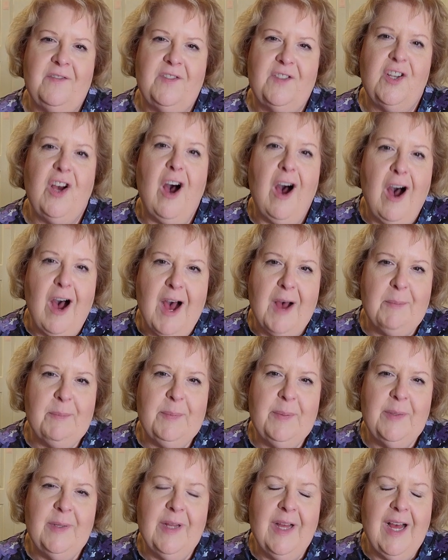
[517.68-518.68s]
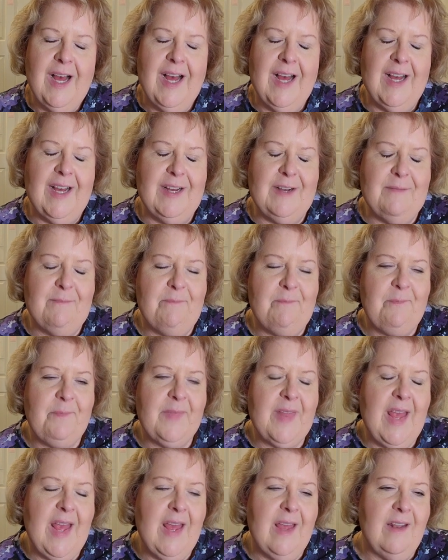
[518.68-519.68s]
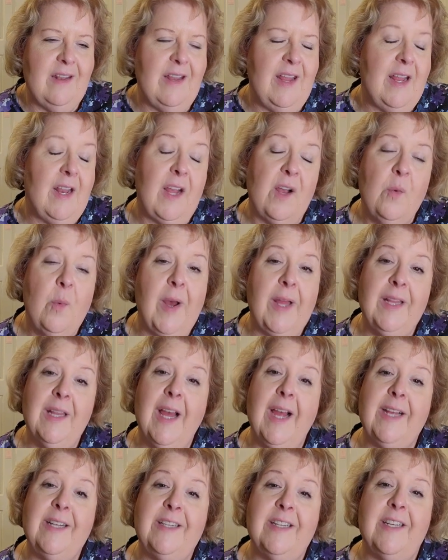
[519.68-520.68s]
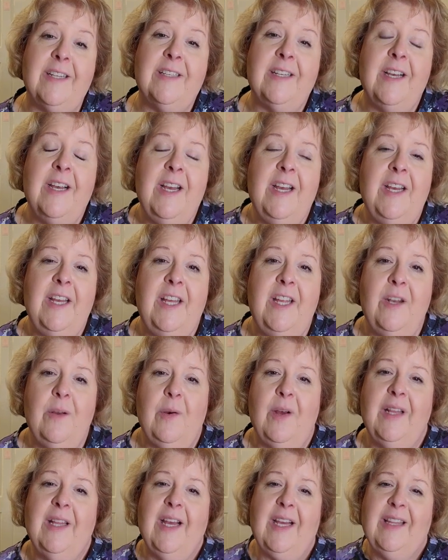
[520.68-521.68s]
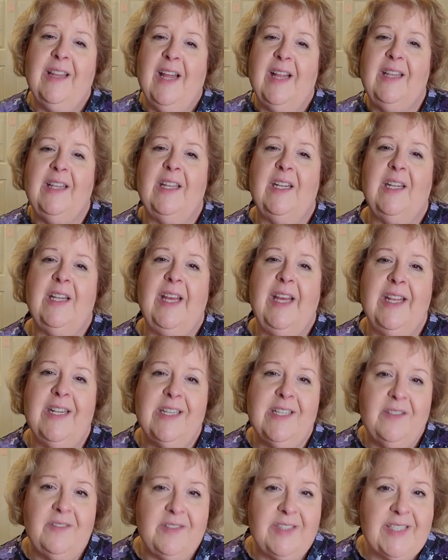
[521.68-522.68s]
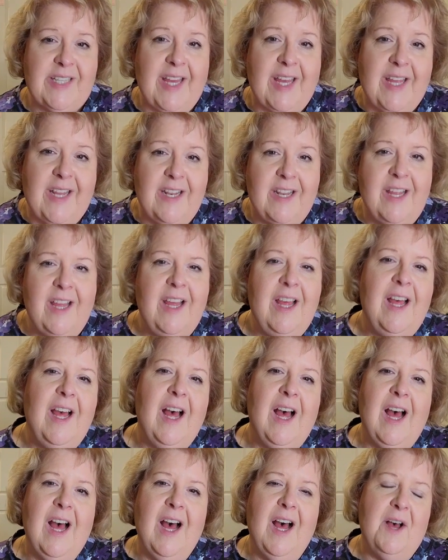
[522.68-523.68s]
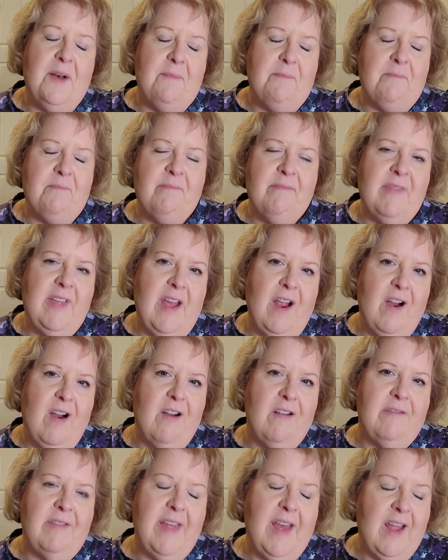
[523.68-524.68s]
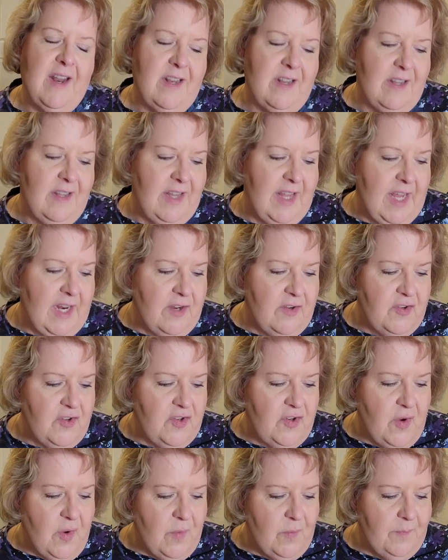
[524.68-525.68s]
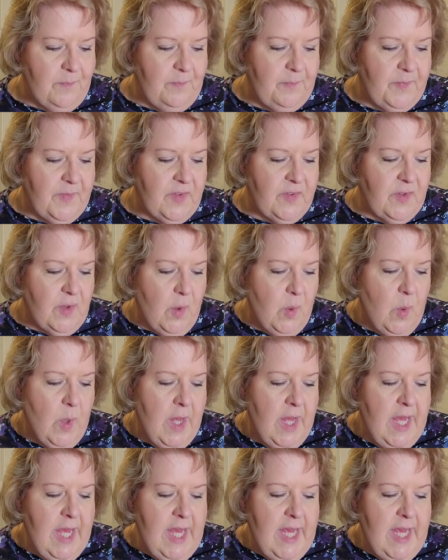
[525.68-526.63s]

top. And I quite liked it. I like that little hint of skin there that is shown. So